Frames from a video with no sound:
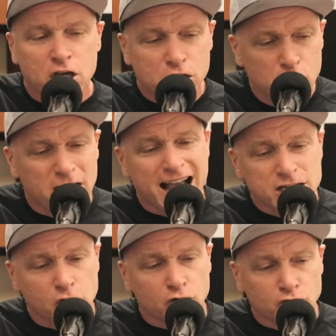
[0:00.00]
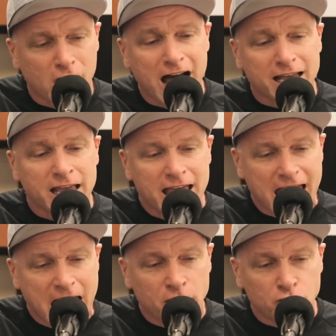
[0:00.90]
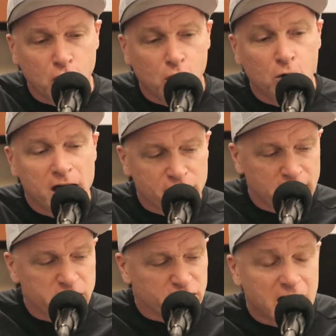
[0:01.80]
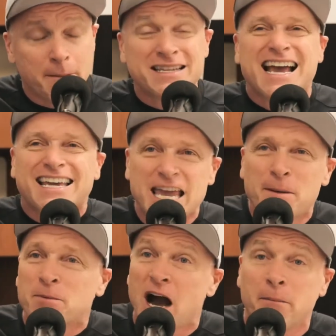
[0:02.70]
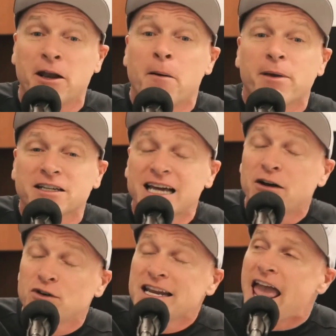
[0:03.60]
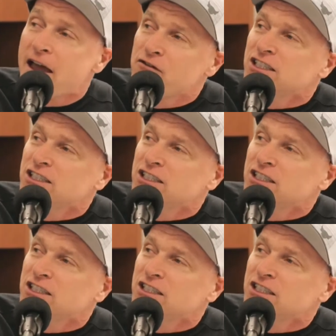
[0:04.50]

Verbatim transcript: You guys rock and roll. Thank you for the comments. Keep them coming because I read every